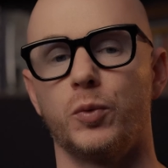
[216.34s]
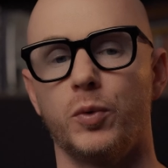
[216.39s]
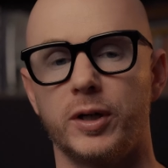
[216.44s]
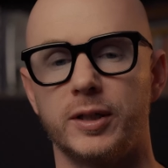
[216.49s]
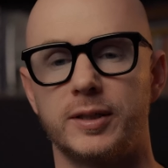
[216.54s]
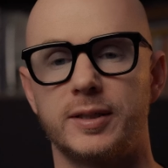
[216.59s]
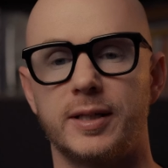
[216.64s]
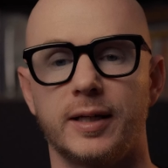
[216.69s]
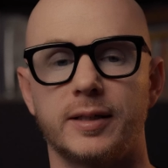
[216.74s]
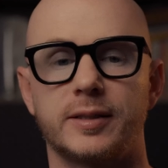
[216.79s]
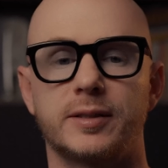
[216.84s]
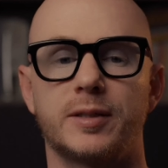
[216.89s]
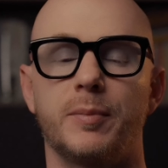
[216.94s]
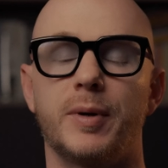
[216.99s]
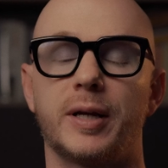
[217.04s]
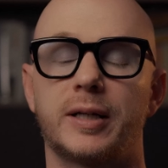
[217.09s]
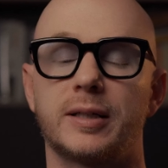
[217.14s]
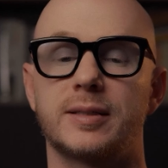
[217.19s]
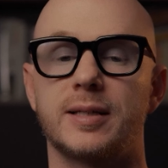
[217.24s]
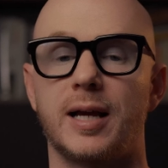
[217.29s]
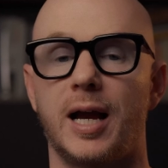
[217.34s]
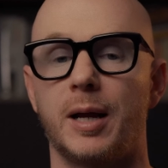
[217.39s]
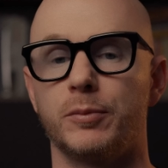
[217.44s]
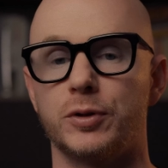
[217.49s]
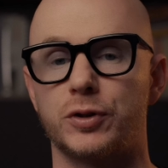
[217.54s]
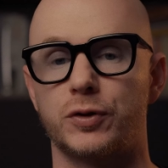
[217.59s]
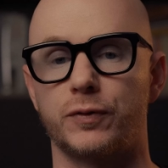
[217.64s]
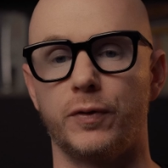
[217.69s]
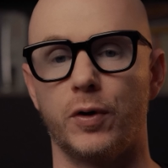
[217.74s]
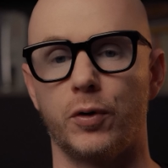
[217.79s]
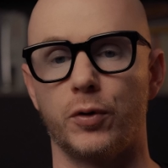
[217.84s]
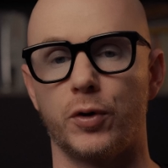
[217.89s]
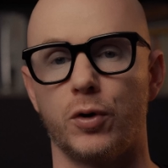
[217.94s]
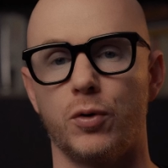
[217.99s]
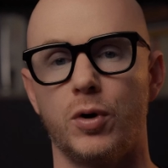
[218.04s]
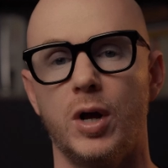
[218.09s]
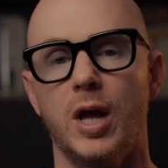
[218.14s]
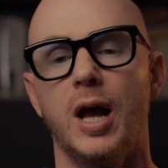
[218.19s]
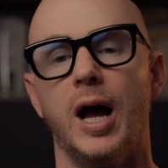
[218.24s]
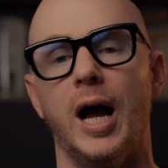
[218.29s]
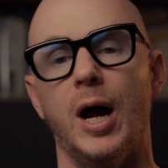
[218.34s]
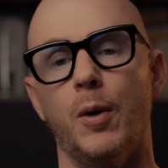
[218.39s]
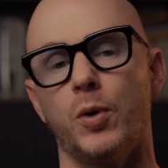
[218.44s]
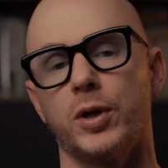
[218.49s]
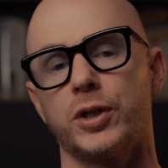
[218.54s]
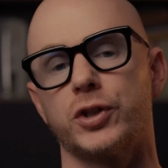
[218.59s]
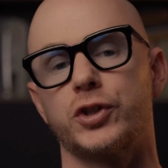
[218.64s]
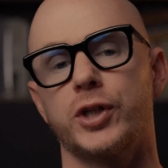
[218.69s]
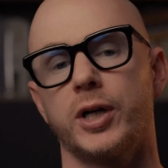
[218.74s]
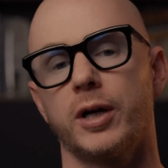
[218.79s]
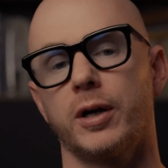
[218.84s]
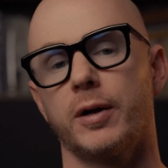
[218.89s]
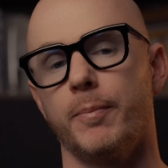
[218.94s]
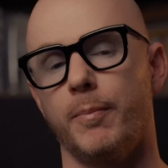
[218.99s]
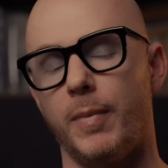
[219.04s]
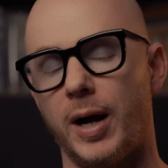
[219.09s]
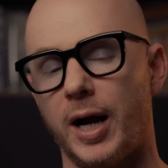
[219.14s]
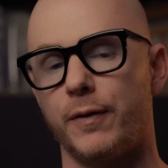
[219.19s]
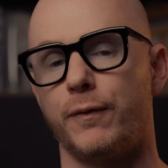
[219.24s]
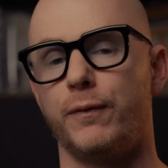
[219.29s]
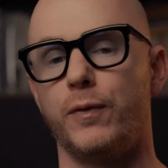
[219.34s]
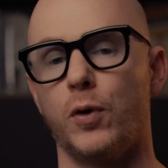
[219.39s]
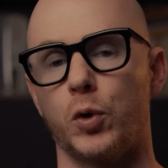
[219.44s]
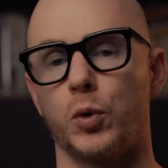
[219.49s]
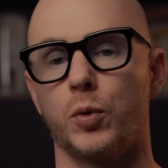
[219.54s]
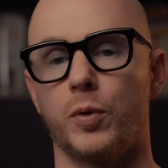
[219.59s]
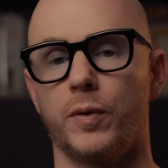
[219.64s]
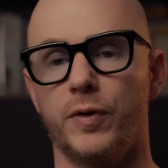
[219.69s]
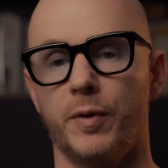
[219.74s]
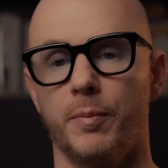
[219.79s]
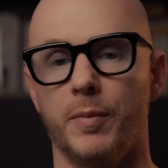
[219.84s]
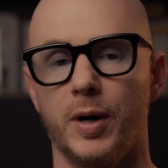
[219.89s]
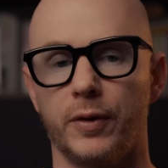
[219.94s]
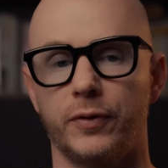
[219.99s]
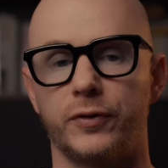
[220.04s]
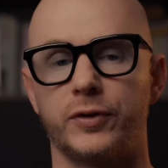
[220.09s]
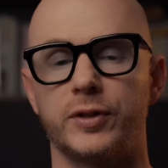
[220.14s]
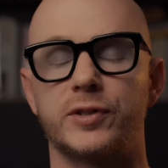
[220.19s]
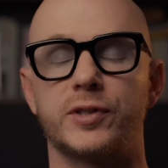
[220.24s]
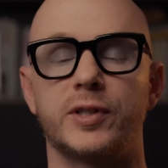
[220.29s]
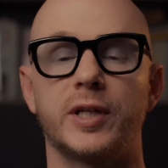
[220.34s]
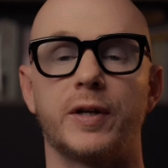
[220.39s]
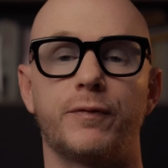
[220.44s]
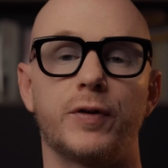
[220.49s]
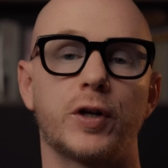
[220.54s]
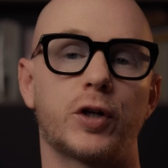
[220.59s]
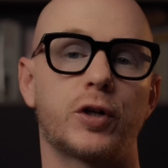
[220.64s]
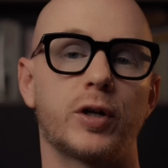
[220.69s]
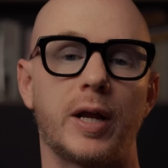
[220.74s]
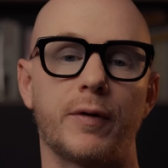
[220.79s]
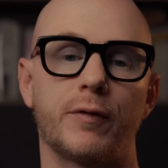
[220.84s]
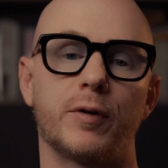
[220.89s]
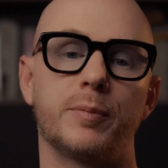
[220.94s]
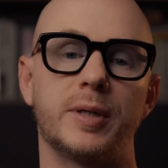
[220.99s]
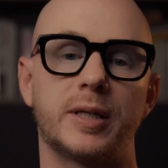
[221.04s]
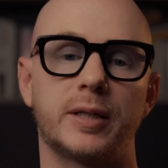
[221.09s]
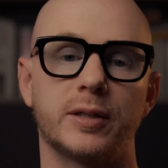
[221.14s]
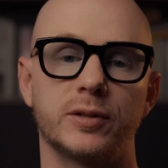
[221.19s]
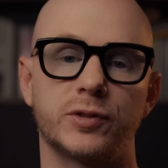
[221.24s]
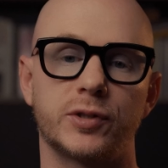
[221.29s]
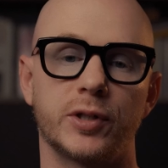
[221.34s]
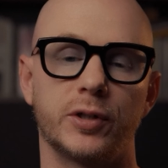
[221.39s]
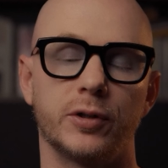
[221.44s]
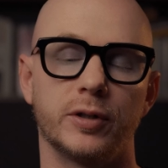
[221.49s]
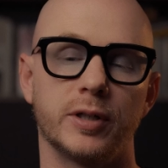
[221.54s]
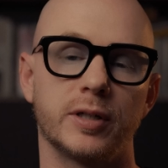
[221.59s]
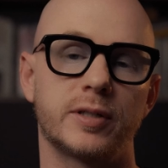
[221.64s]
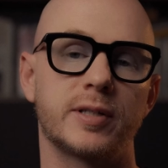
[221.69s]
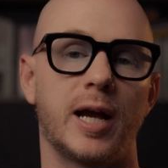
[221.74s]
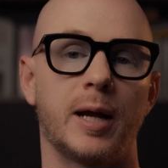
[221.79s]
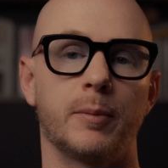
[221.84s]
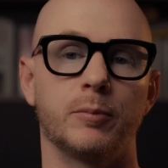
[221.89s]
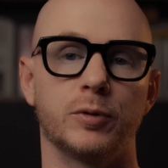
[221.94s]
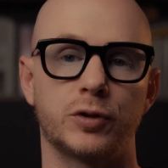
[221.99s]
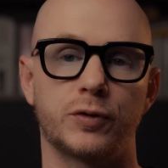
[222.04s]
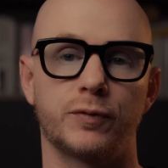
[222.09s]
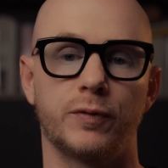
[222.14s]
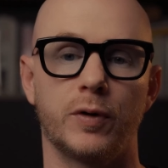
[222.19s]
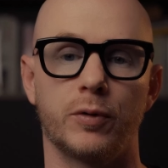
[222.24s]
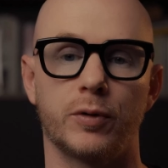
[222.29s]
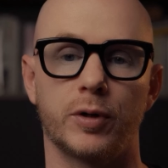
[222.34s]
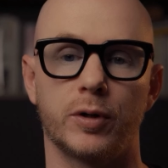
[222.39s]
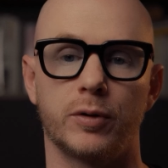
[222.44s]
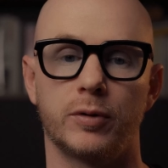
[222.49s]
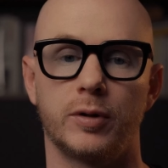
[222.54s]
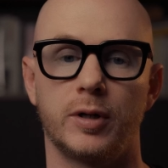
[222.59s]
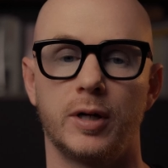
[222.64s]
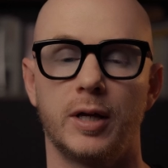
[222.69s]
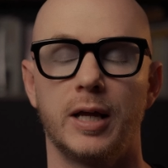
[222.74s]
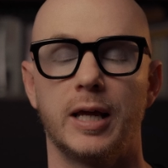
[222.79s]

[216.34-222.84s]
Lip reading: what it takes to make a timeless photo, I want to share my photo of the month to see if it could ever be considered a timeless photo.